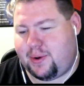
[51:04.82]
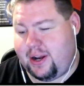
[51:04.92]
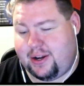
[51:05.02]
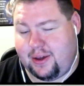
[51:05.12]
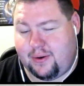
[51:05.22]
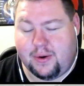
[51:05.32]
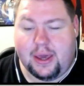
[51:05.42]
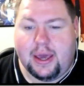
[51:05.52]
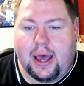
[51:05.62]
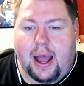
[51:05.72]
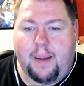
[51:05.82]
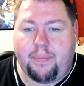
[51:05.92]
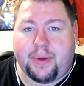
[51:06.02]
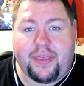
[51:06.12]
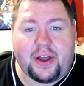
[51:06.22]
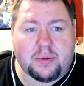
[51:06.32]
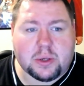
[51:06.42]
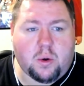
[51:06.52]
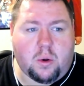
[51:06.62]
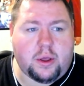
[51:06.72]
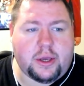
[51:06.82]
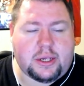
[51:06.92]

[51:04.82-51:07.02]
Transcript: do. But I thought it was cool.